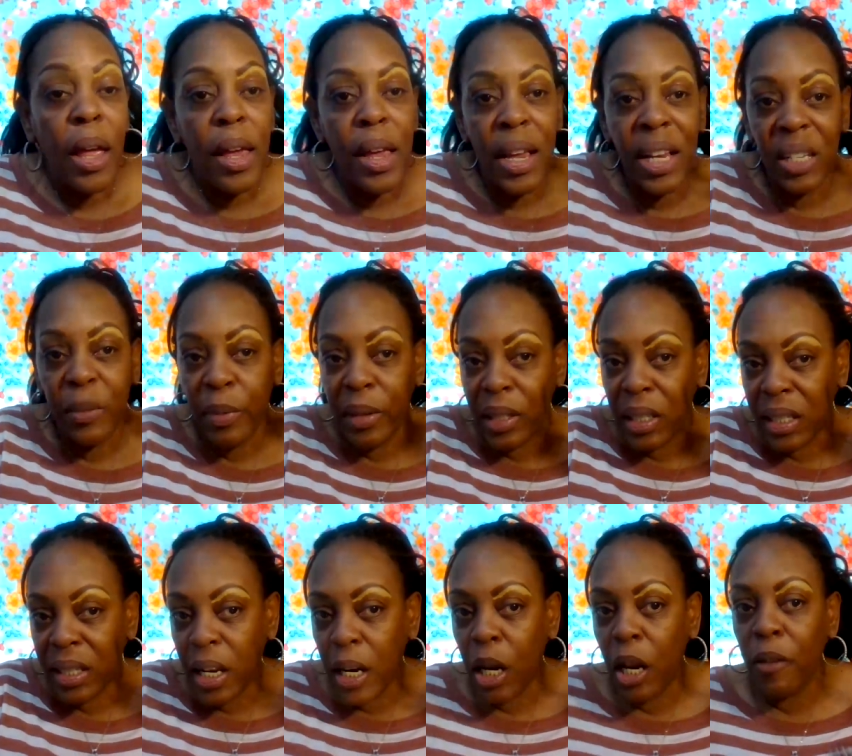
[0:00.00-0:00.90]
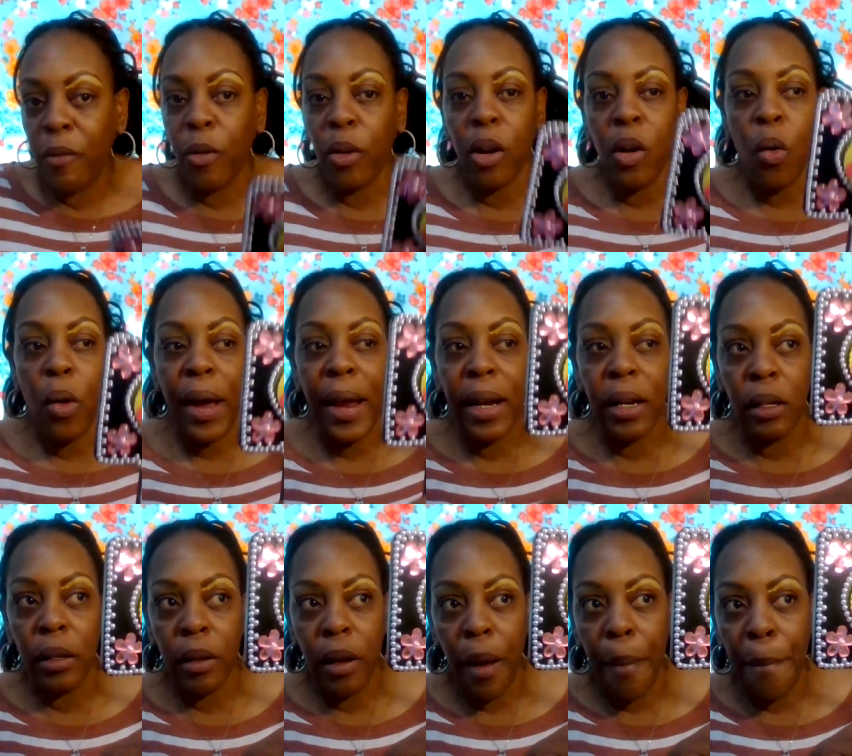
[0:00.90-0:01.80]
it's been sitting for quite
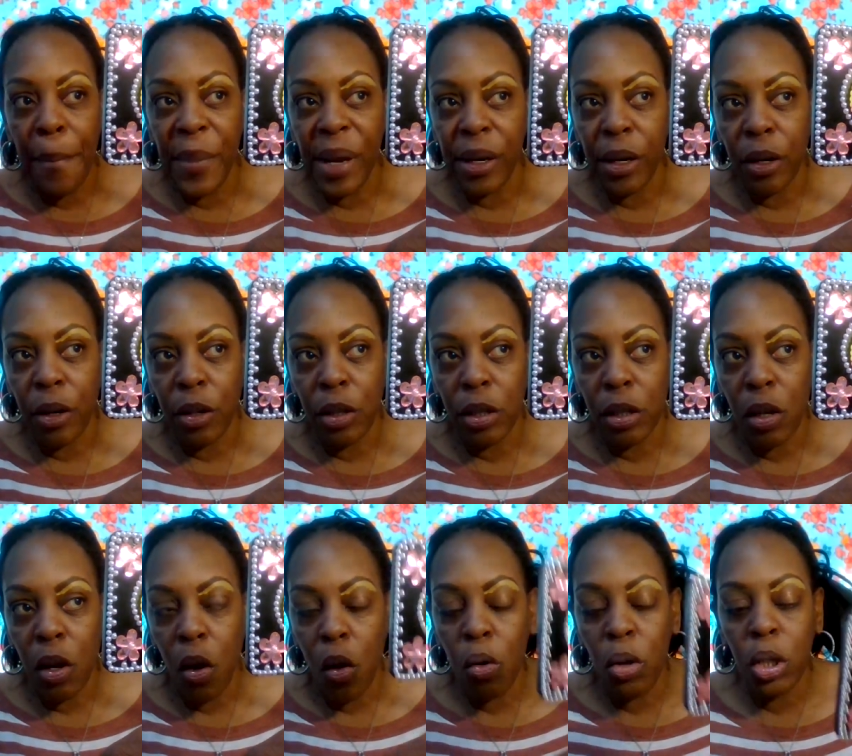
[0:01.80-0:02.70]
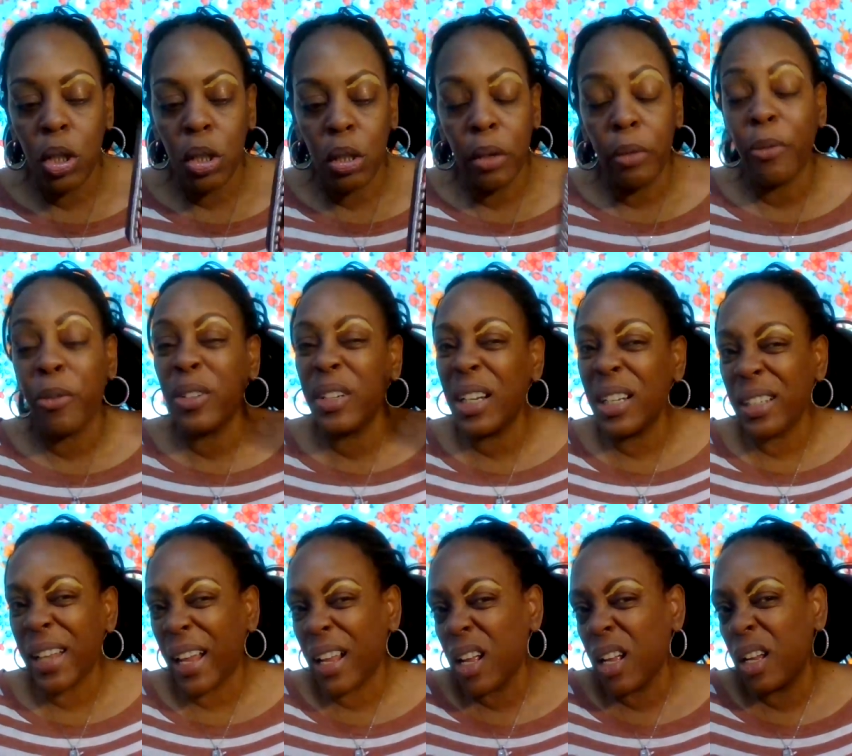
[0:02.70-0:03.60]
a minute or so or just
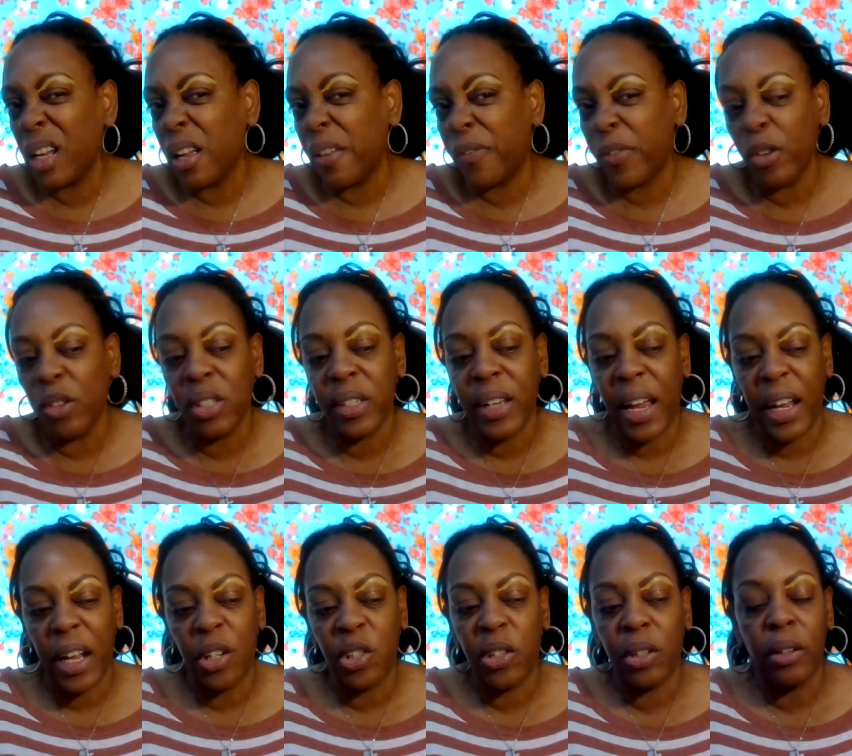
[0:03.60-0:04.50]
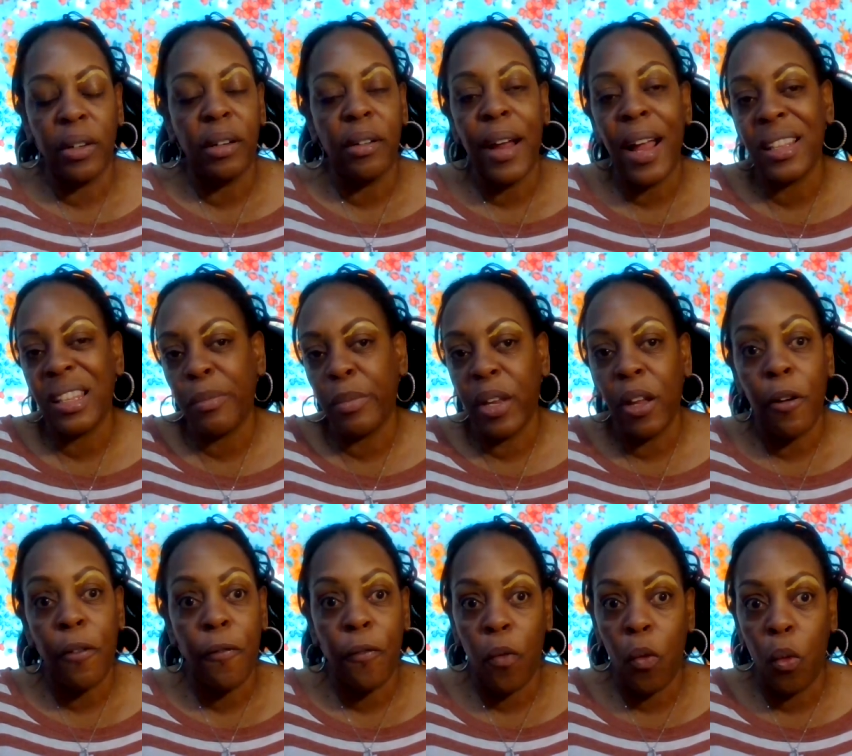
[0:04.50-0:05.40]
like a good few seconds you know it don't have to be a
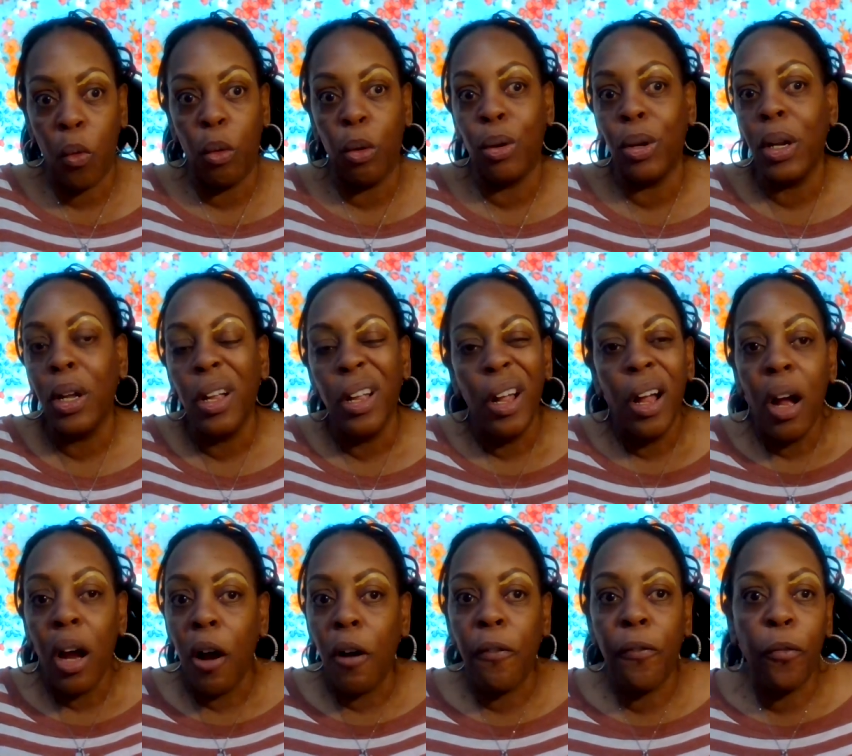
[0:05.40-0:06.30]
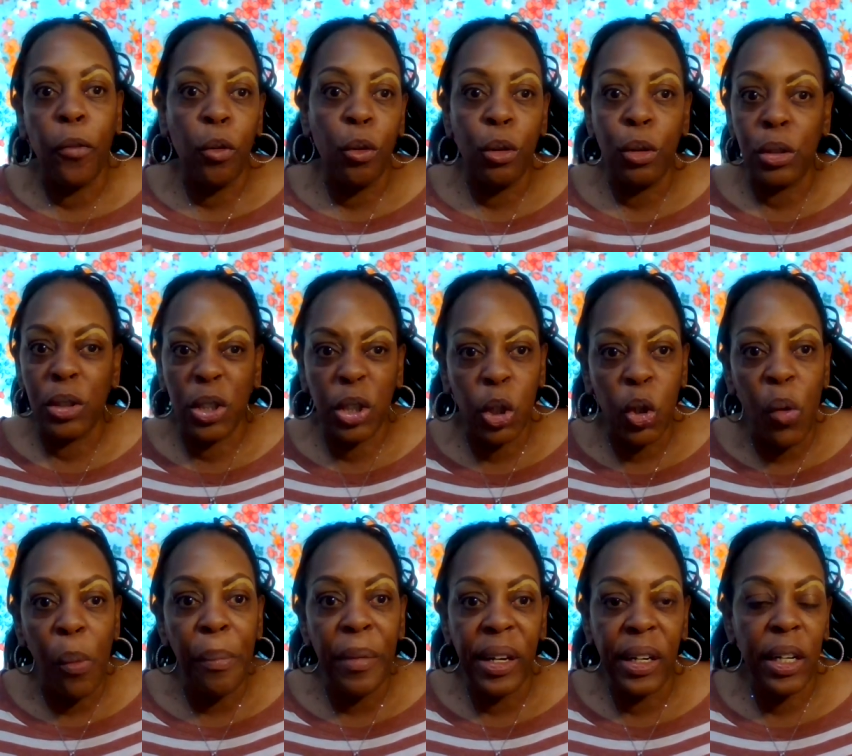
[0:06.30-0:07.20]
full a full two
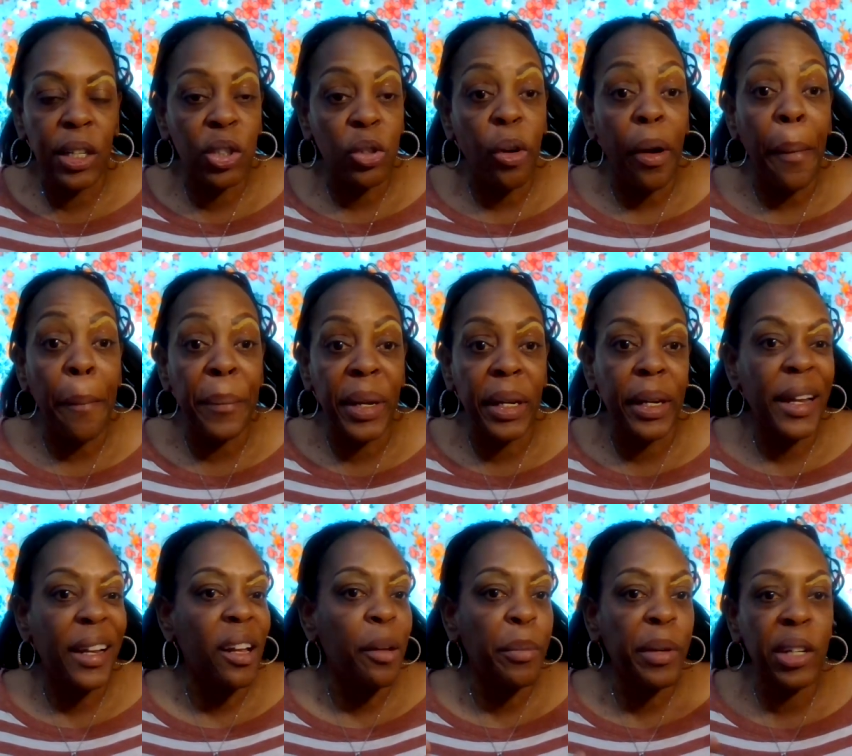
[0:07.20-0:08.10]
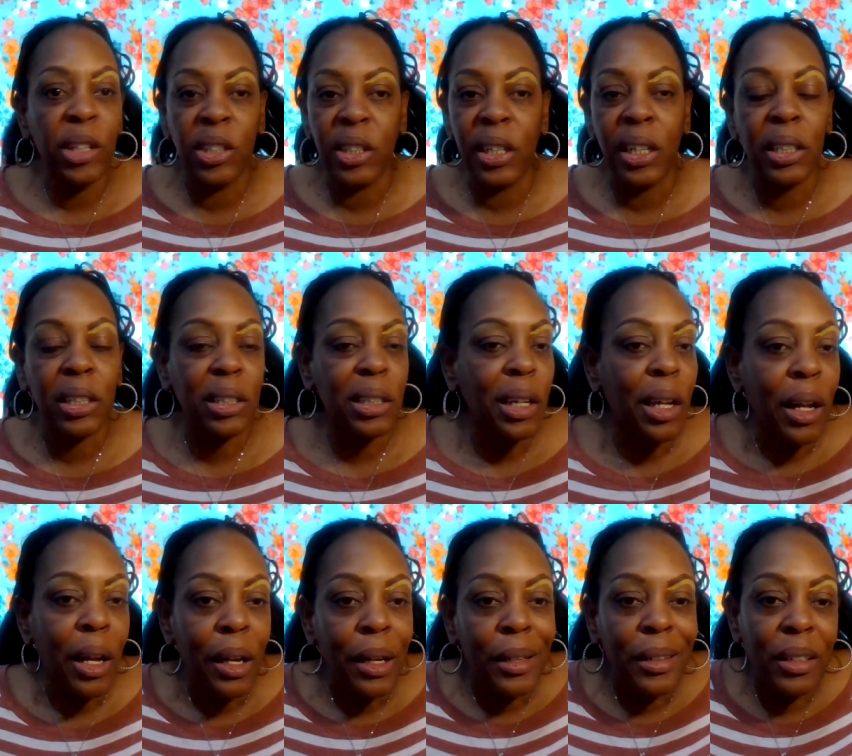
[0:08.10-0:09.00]
minutes or a minute it can be just
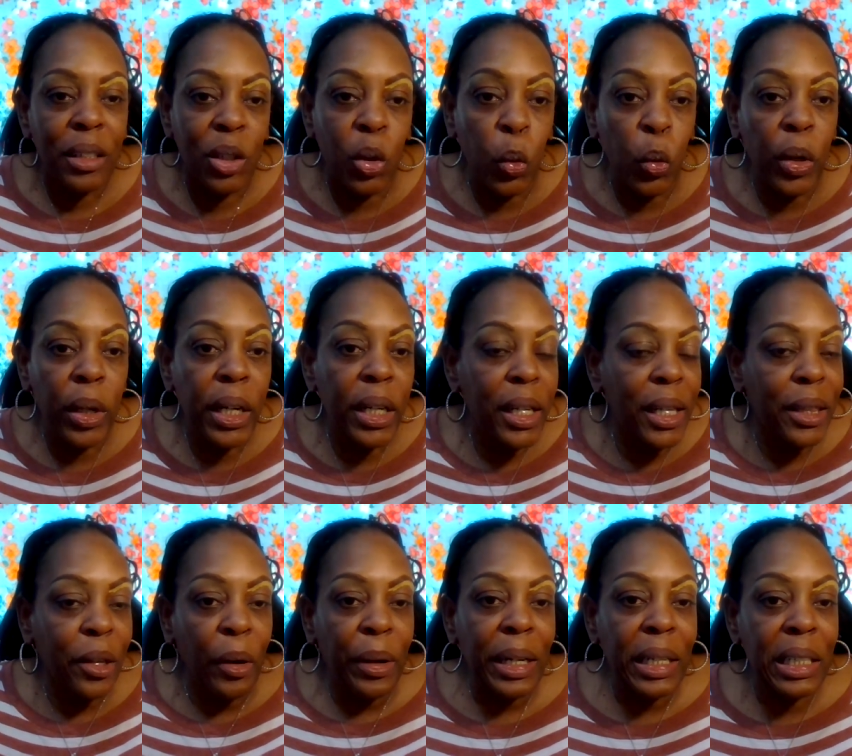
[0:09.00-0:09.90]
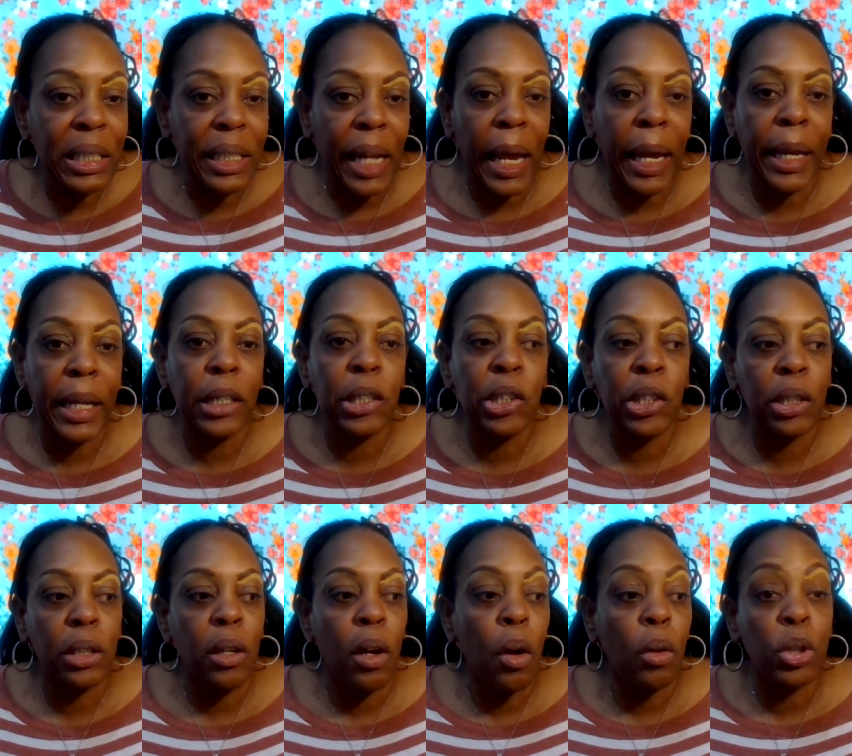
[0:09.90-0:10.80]
20 to 30 seconds, you
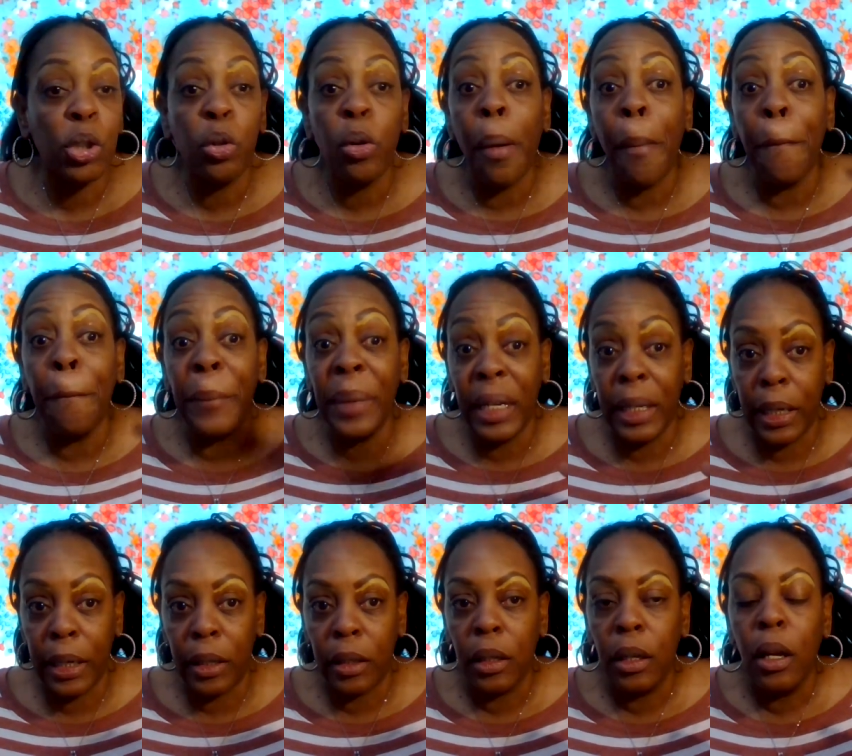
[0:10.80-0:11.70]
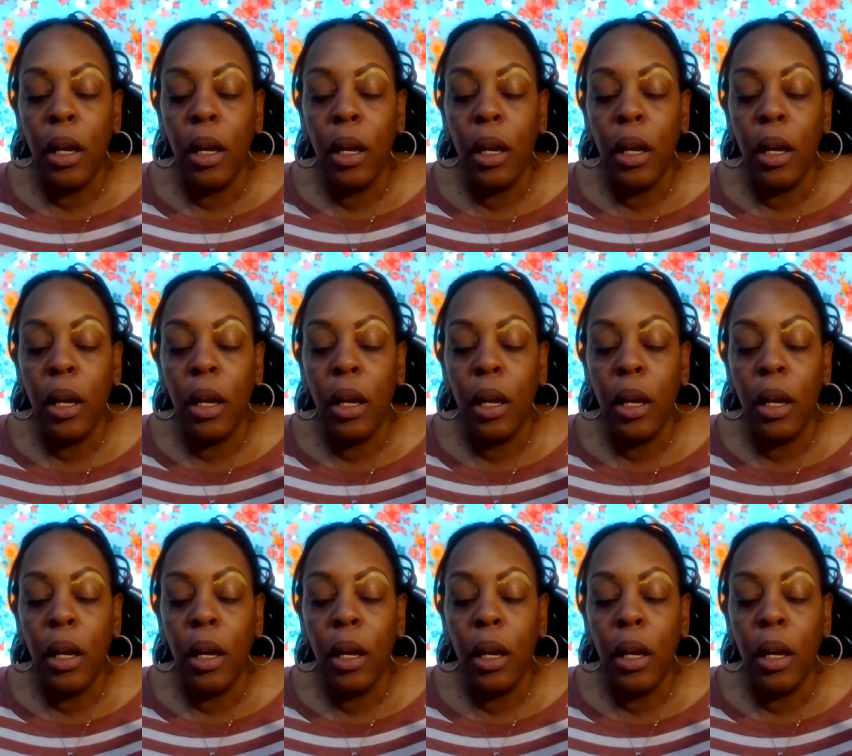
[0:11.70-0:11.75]
know, to a minute.